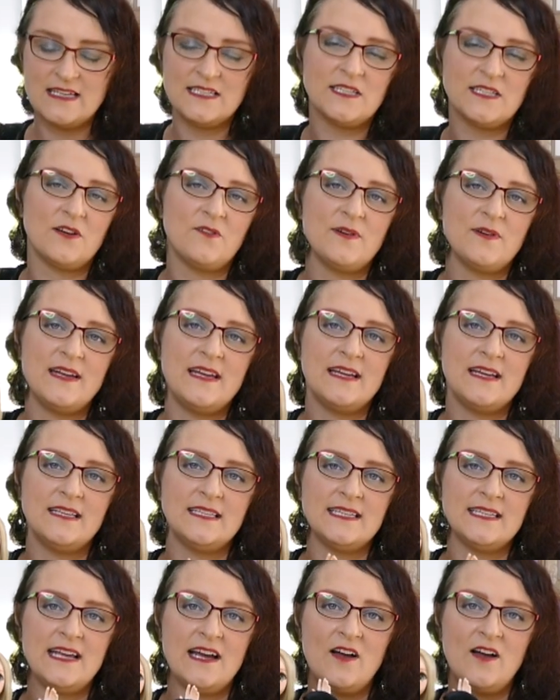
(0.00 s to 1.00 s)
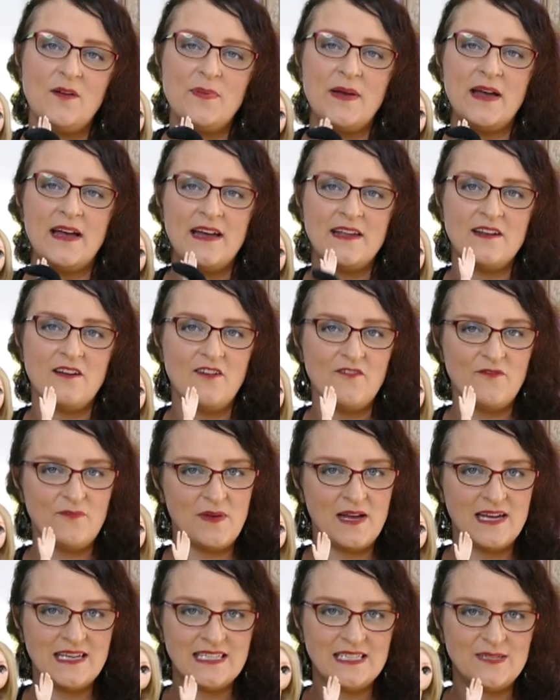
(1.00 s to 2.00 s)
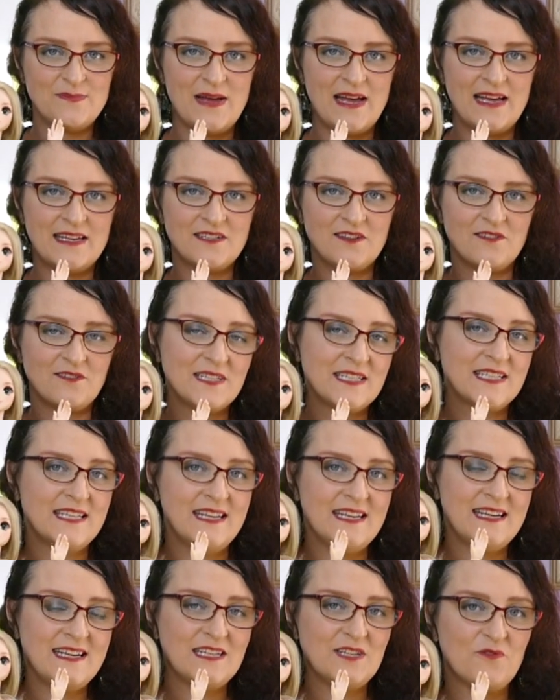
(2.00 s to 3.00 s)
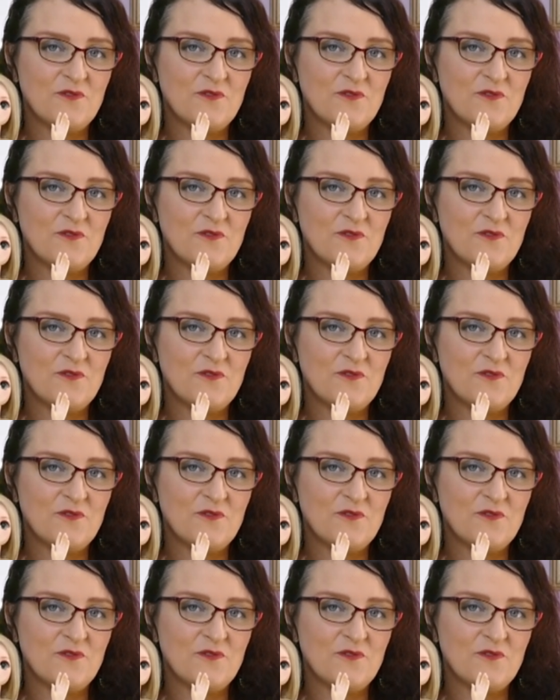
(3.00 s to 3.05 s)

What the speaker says: Zoey is now part of my smart doll city.